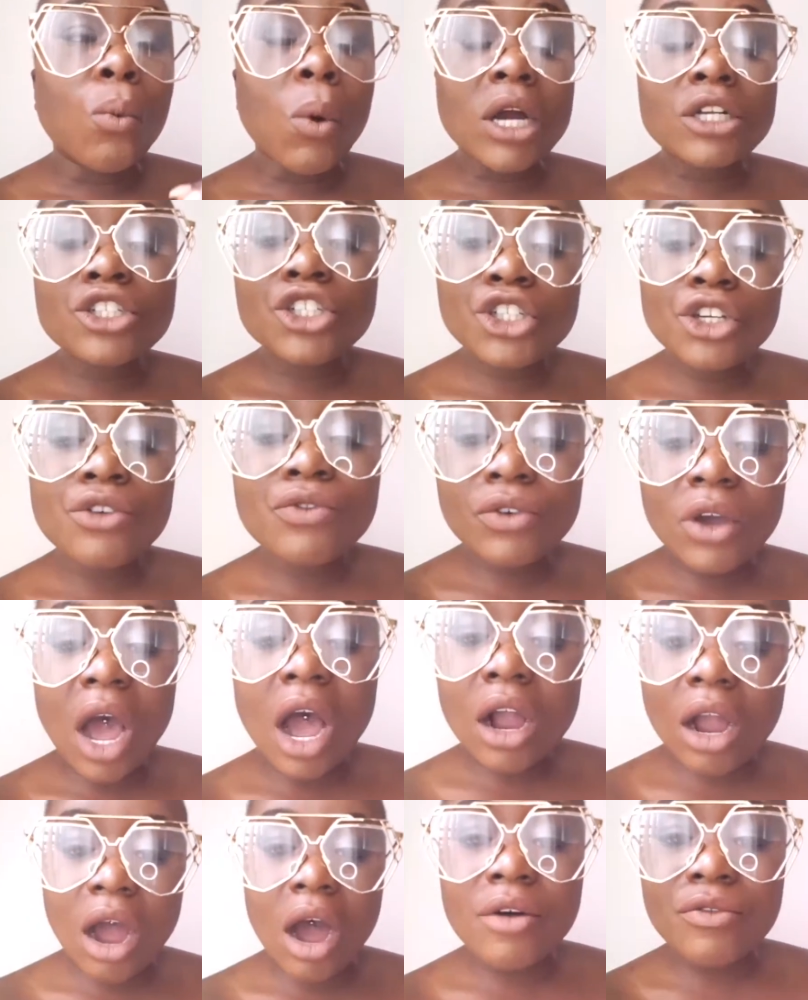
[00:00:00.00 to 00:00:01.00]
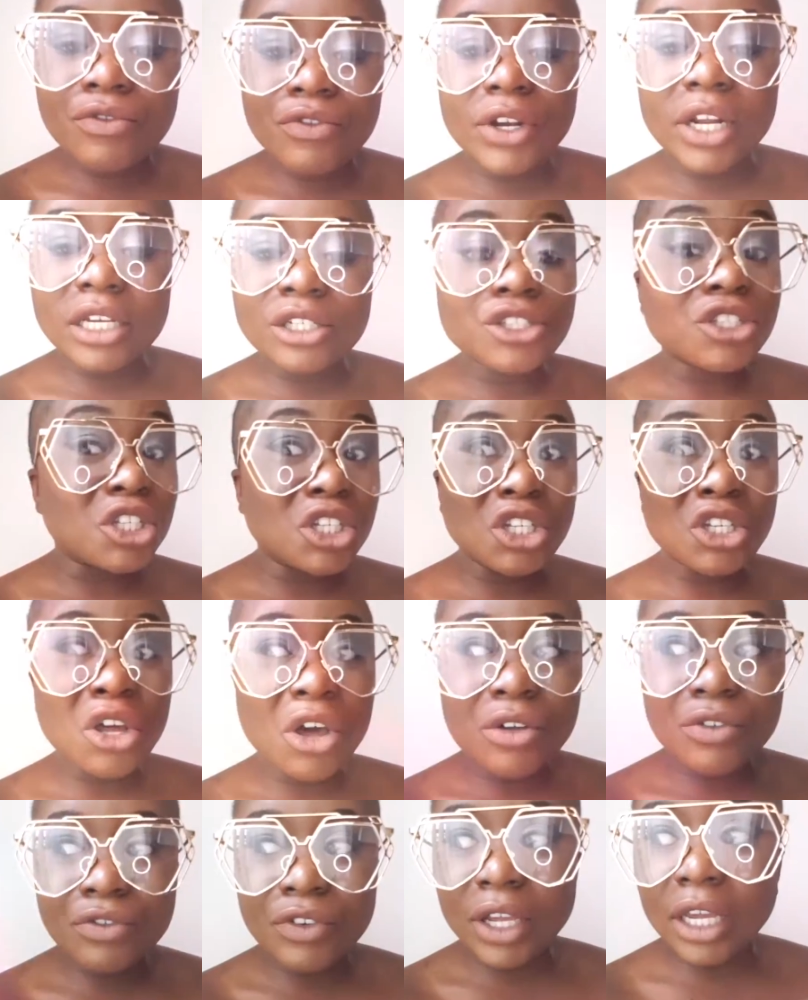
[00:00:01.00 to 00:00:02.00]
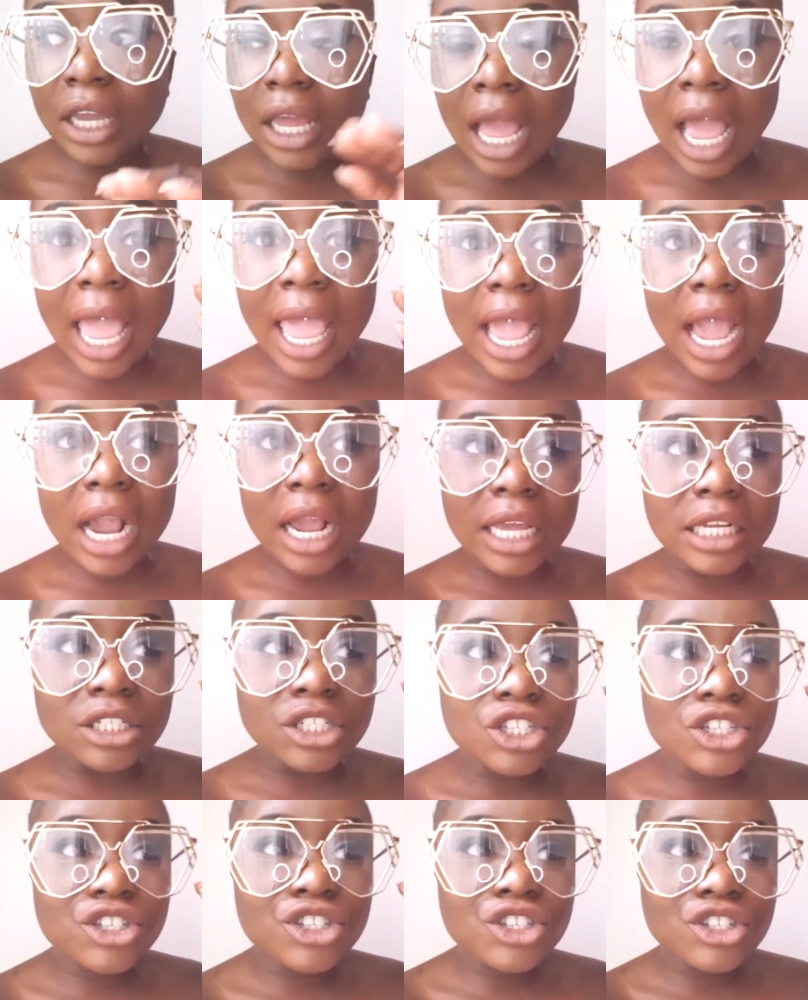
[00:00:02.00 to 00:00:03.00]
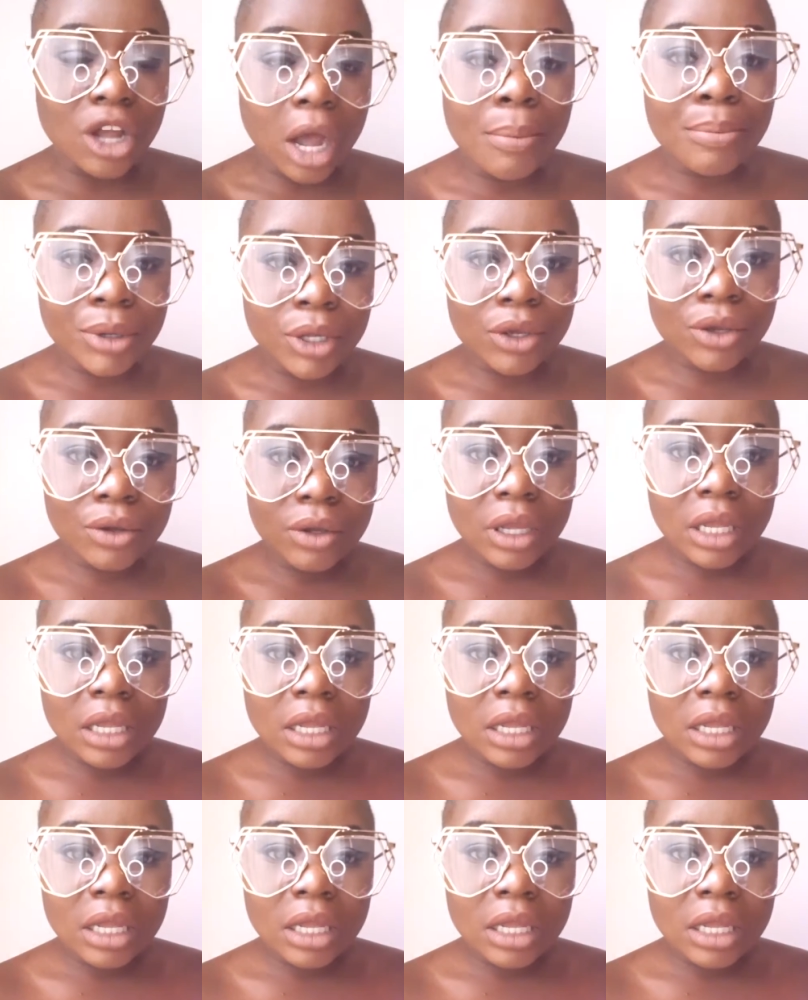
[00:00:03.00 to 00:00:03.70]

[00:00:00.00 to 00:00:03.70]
Once you've got confidence, nothing can stop you.